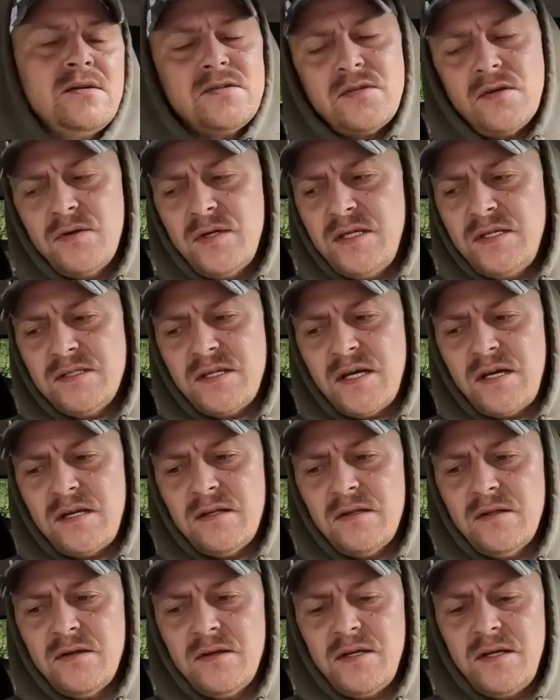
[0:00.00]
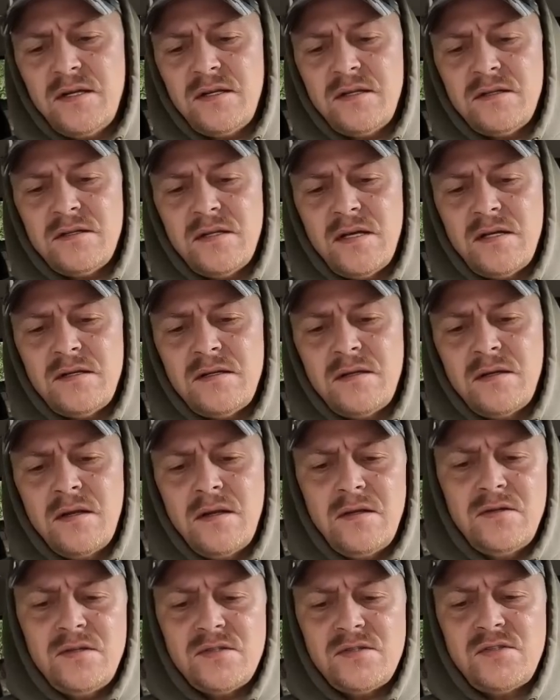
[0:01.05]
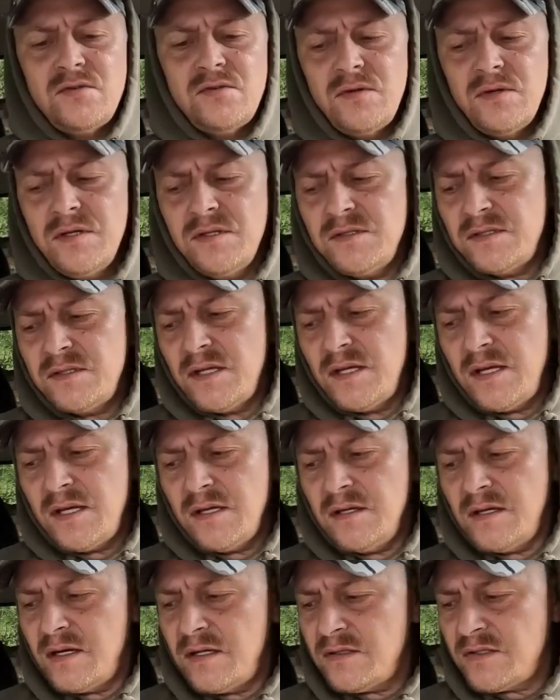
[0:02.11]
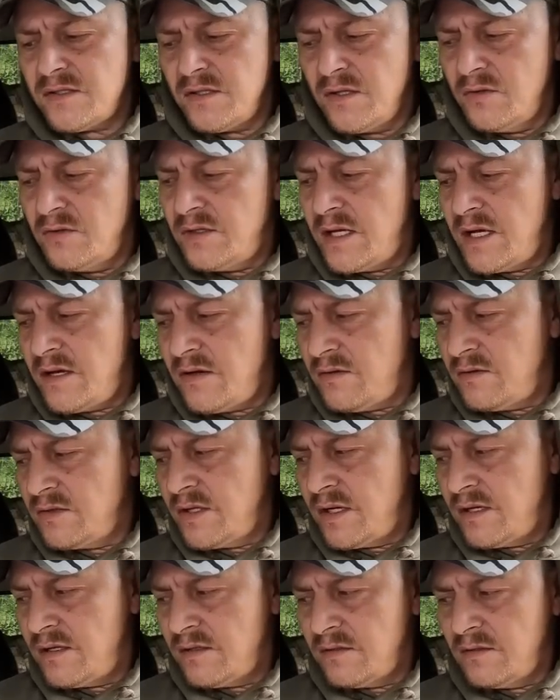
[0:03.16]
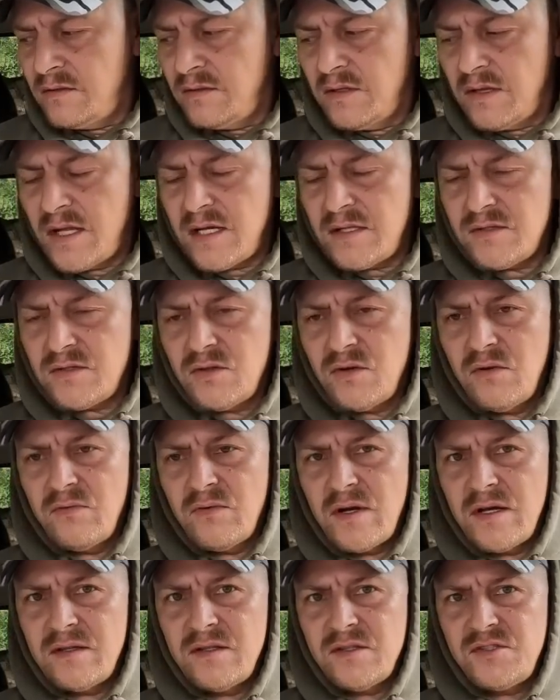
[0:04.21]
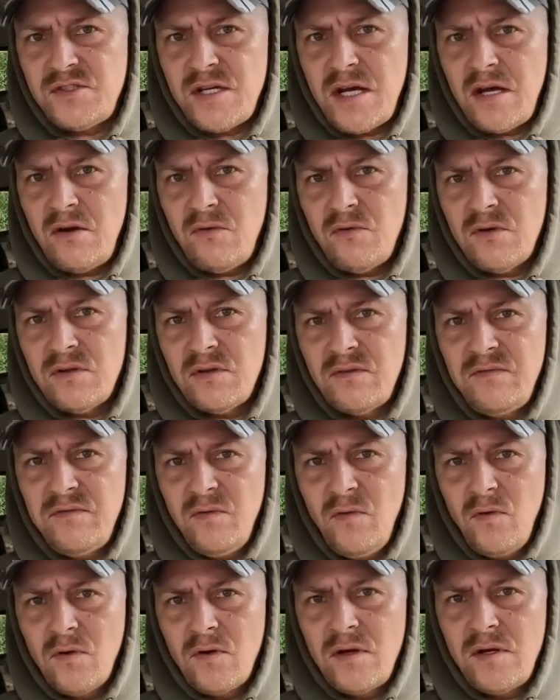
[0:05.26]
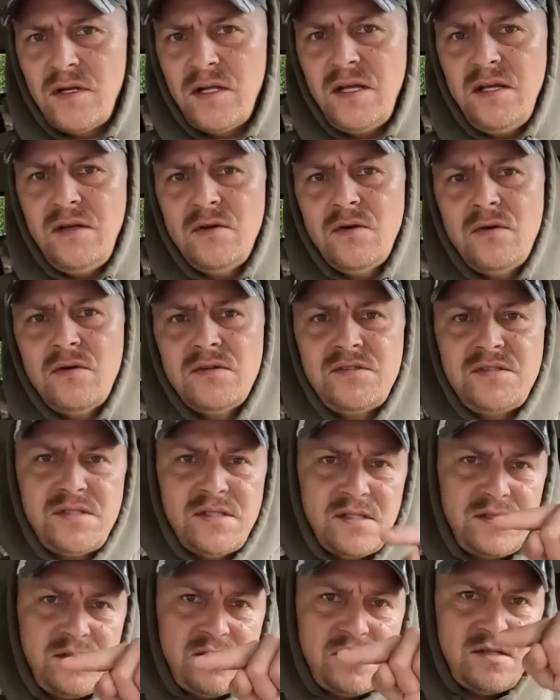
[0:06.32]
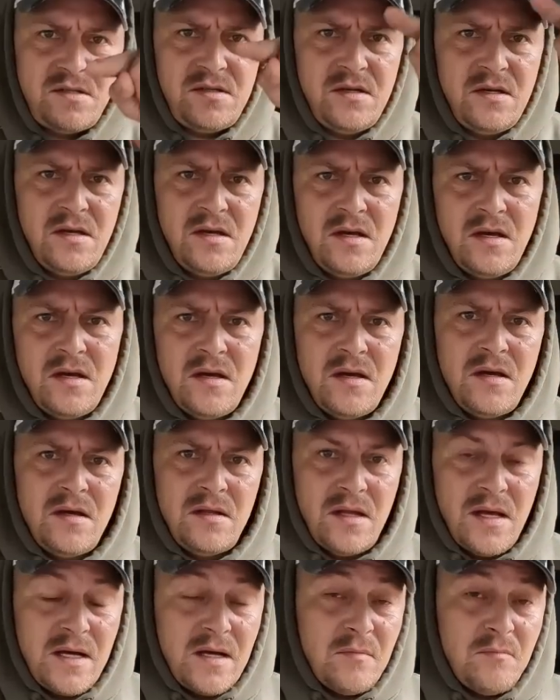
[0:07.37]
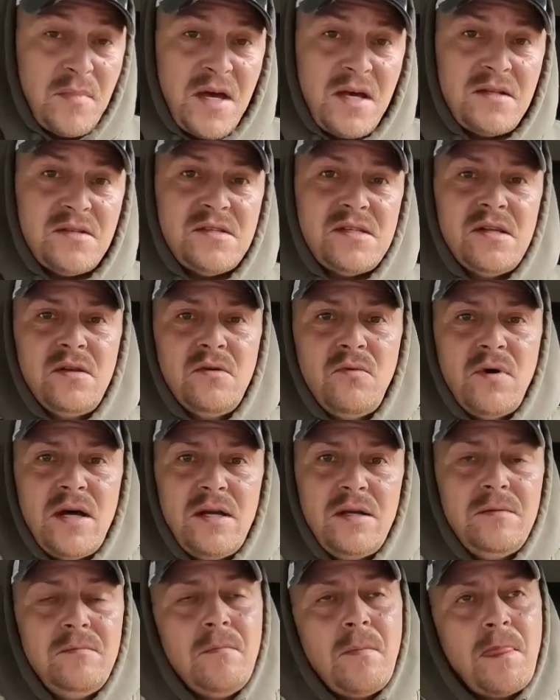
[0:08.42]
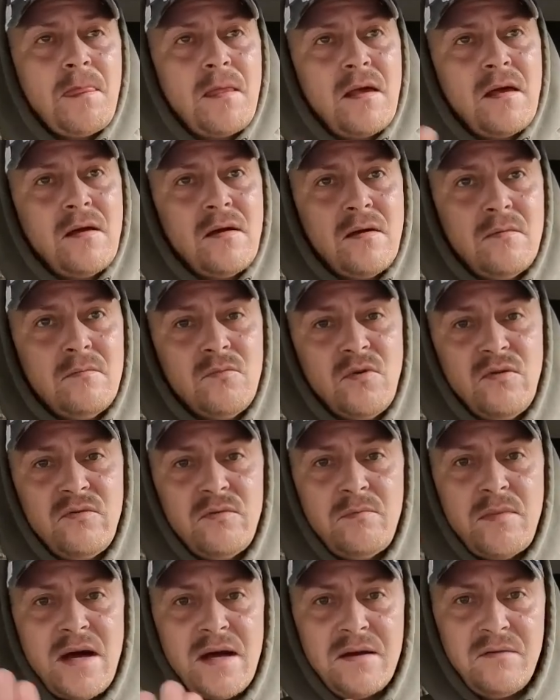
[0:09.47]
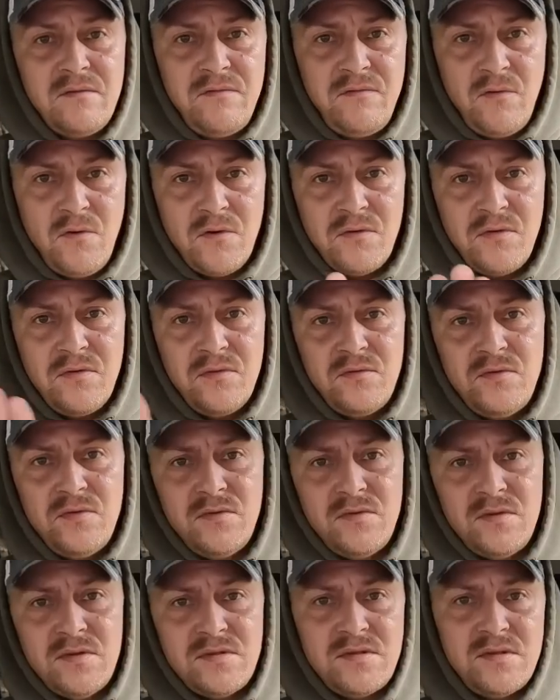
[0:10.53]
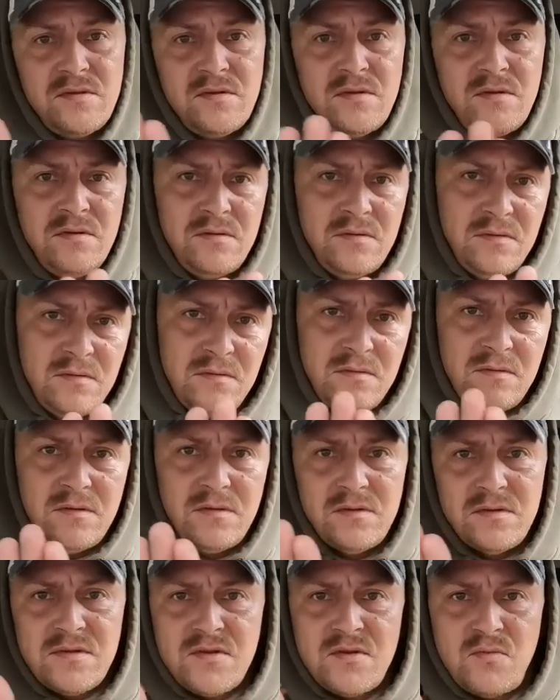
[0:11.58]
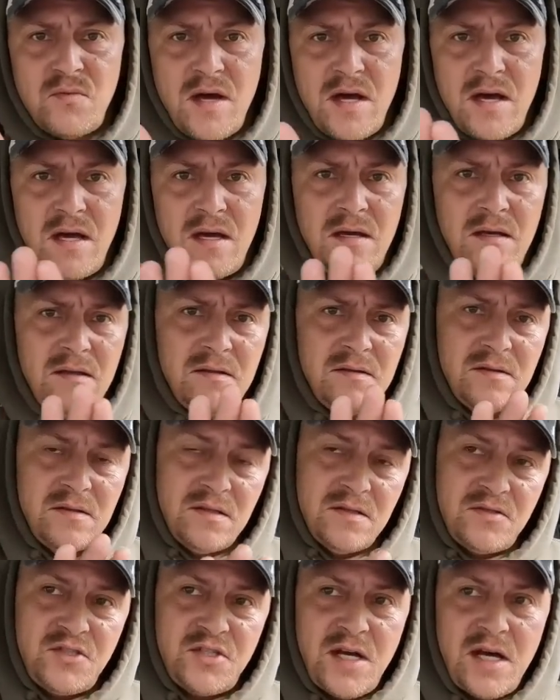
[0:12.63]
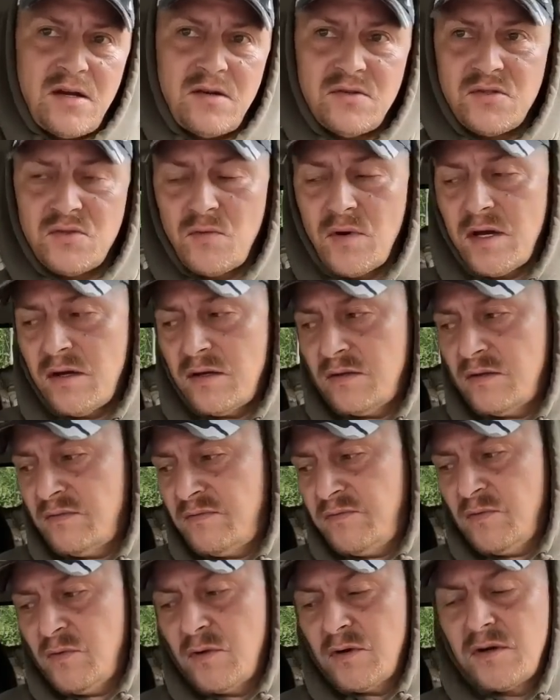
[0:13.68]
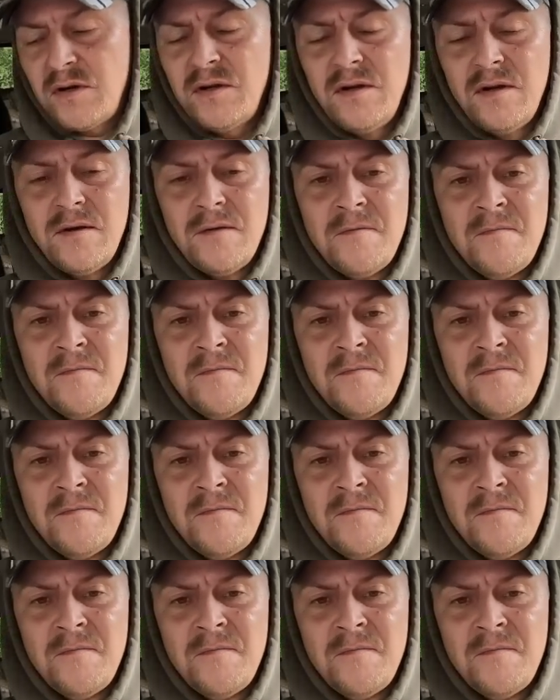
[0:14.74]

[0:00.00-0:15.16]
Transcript: So he's kind of looking and, and just doing his thing, kind of slowed down, kind of glancing over at the shadow on the floor, and he notices it's like a man silhouetted, moving back and forth, doing this little little sway, the shadow sway on the floor